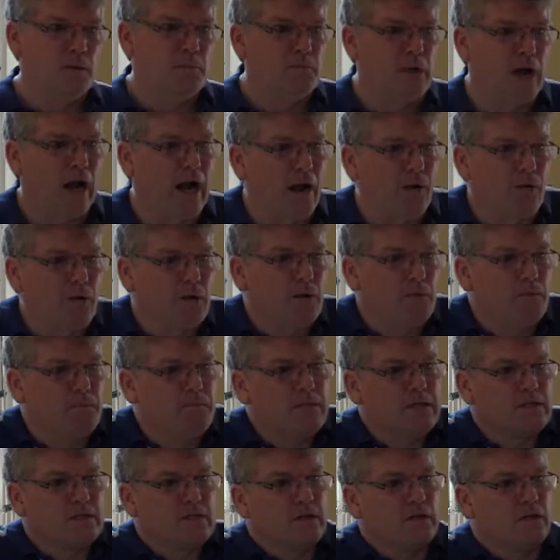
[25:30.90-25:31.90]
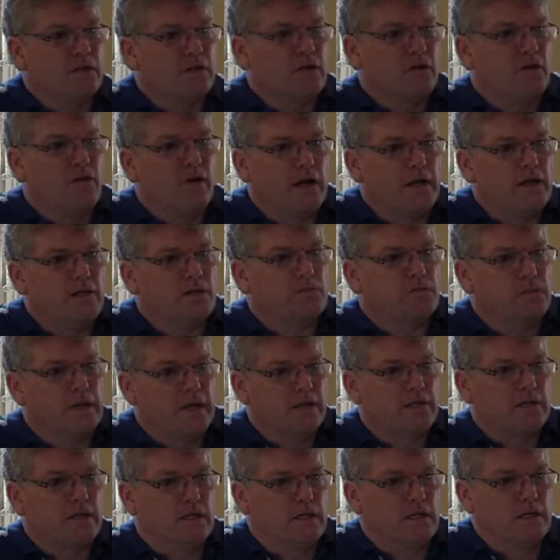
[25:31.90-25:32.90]
But I would have missed in the greatest
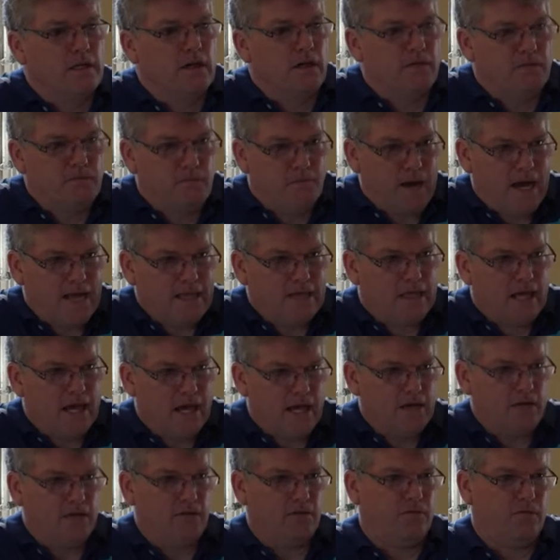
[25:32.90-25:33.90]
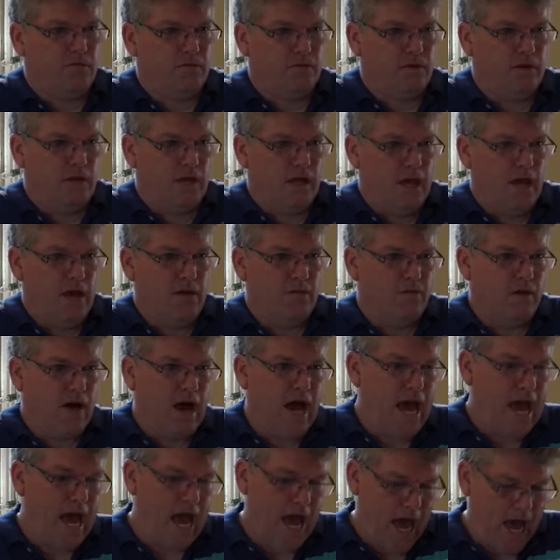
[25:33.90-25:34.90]
blessing of my life if
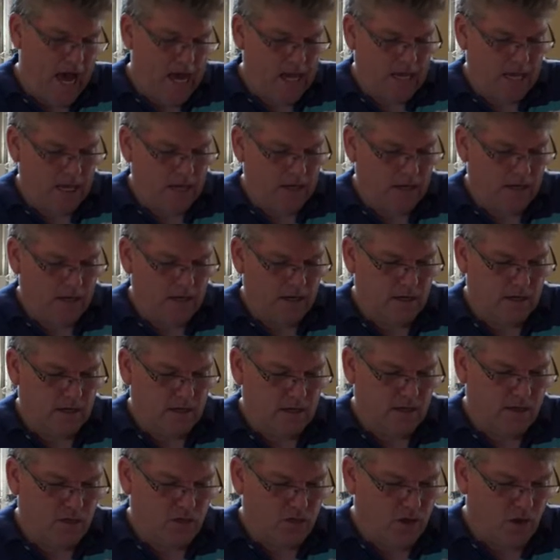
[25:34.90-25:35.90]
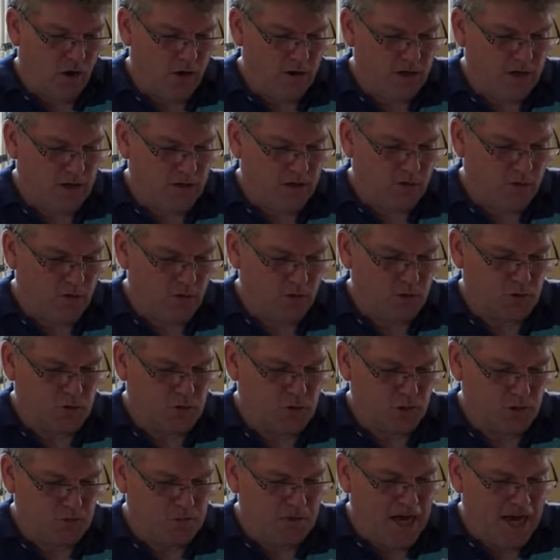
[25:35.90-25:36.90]
I had thought it through
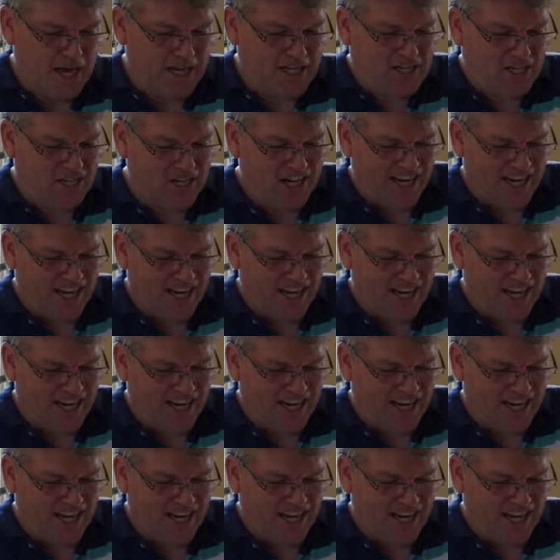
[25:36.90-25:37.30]
too much.